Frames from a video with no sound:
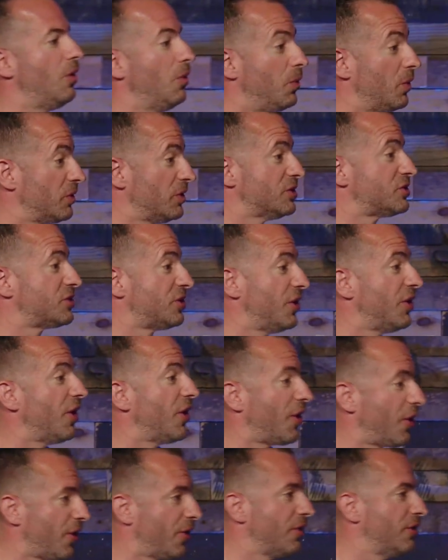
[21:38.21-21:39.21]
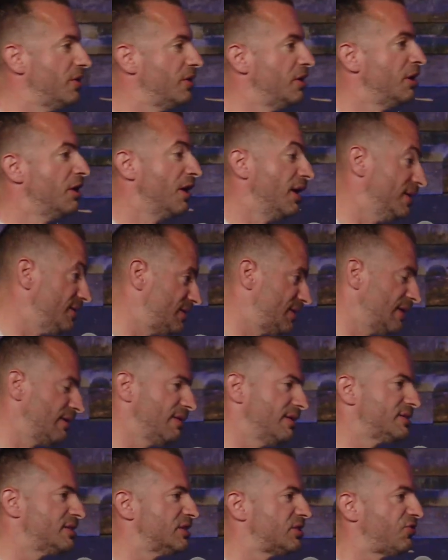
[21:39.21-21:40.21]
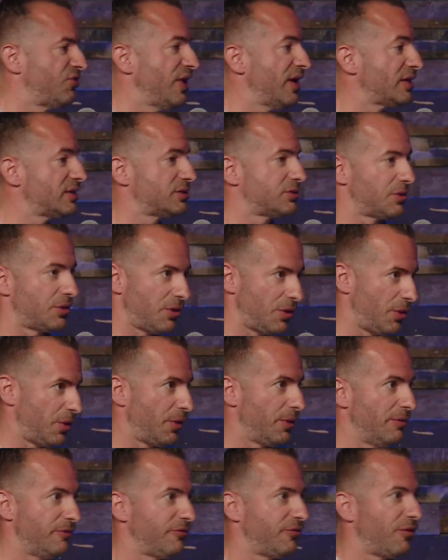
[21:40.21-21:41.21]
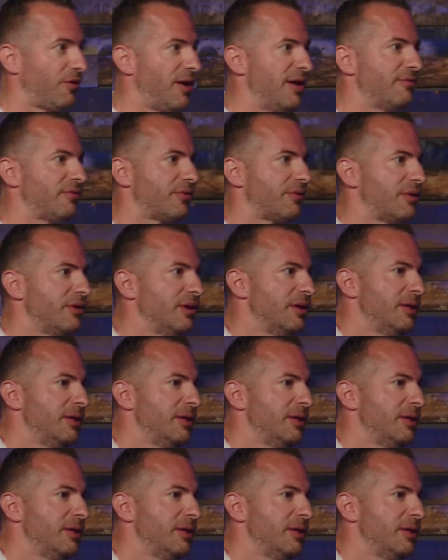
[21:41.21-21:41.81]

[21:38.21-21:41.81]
We're just going to hurt until this is fixed or hurt forever.